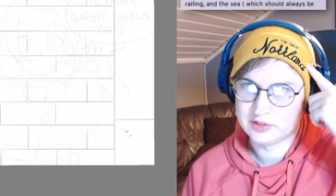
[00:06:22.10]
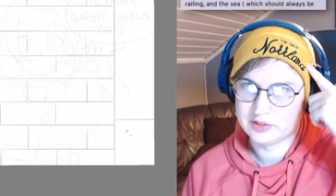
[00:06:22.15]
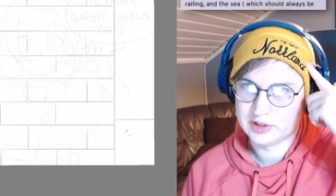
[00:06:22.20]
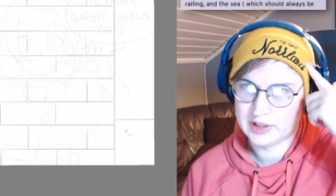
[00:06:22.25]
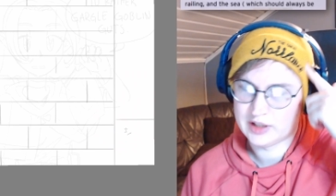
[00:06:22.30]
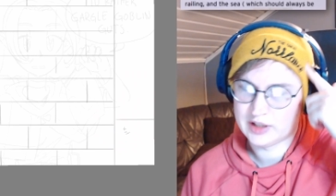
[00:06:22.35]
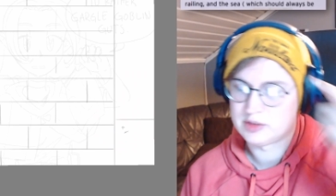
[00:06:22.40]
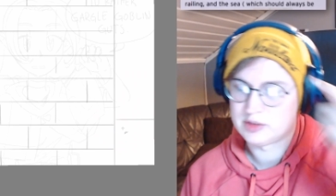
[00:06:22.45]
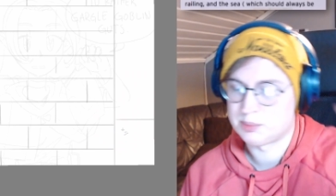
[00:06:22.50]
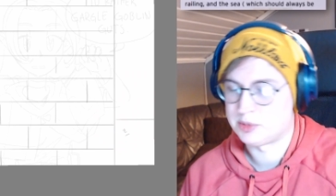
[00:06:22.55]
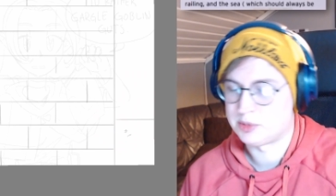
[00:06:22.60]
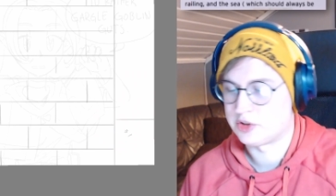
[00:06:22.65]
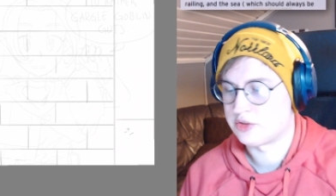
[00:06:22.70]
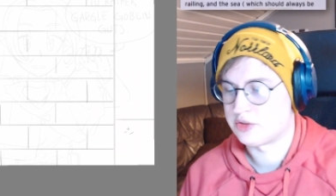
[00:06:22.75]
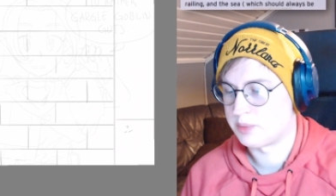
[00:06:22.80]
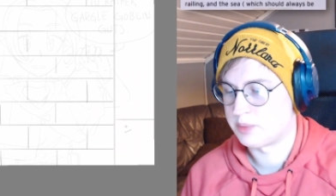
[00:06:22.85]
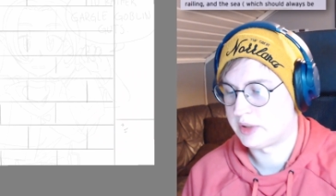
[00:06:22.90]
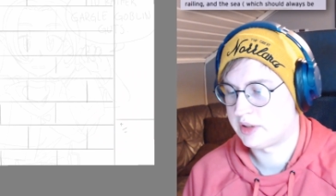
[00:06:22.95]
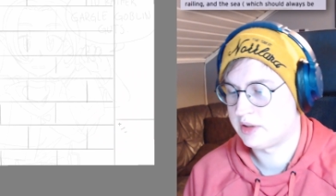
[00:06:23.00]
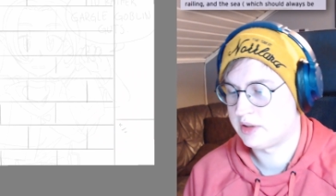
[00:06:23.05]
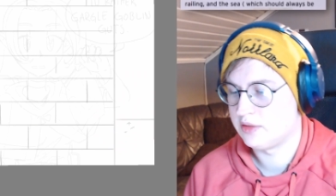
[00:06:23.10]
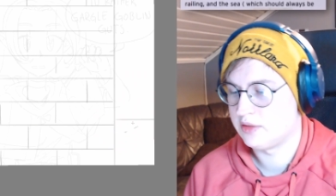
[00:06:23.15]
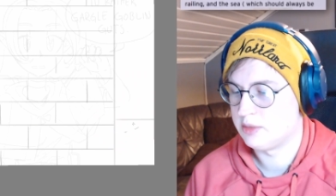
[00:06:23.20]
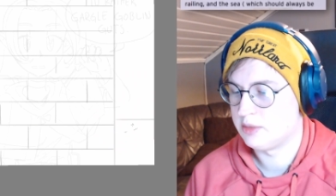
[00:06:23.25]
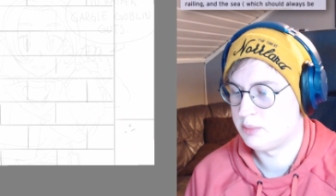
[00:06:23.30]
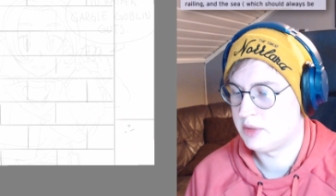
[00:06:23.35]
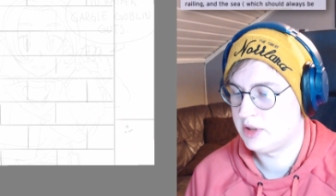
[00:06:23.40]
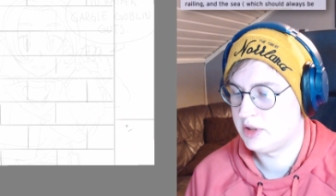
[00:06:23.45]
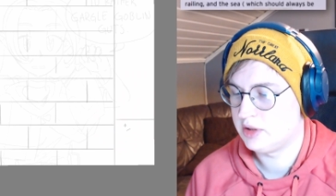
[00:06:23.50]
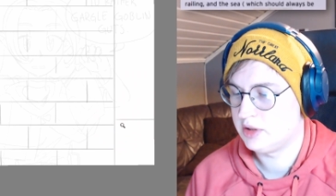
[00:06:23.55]
have the perspective in
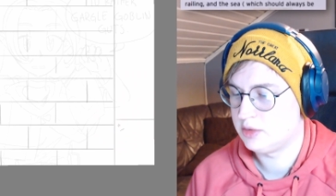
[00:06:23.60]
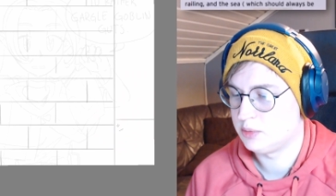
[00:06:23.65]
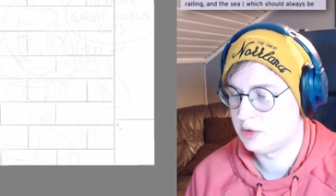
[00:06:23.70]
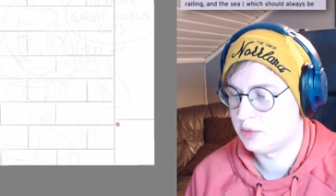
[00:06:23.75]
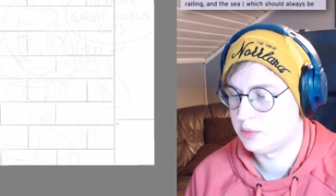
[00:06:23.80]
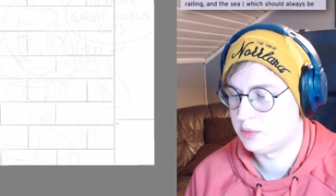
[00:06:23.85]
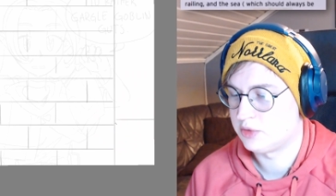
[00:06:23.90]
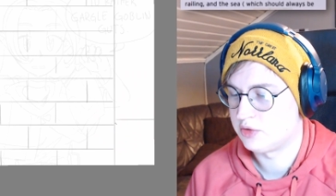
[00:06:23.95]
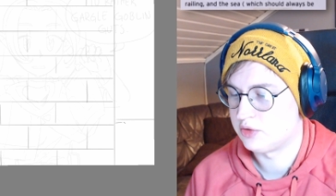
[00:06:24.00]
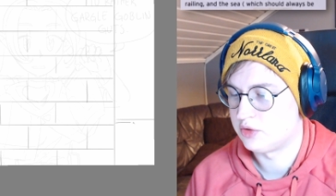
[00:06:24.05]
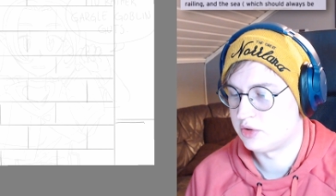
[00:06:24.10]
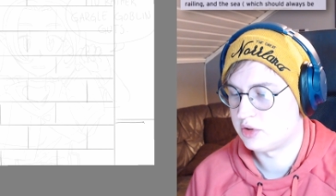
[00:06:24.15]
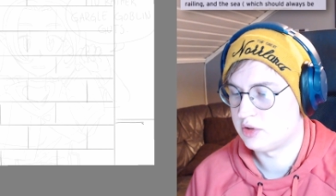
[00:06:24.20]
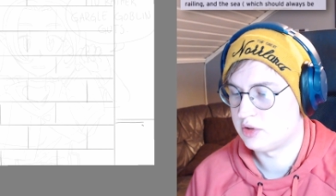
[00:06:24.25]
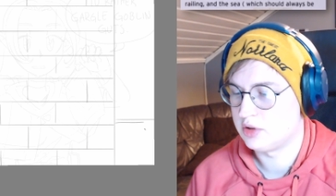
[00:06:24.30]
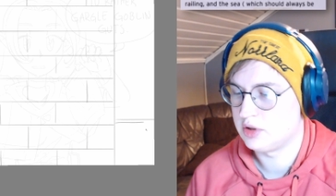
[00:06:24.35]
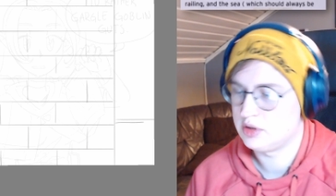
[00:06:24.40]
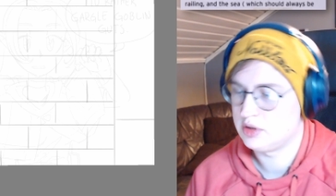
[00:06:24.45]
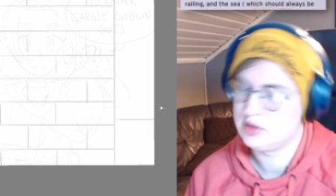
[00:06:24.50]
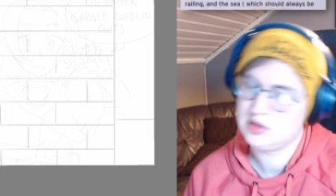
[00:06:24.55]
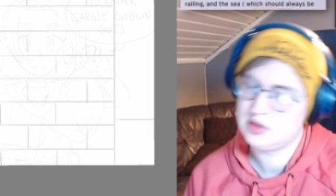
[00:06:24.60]
mind when I was drawing.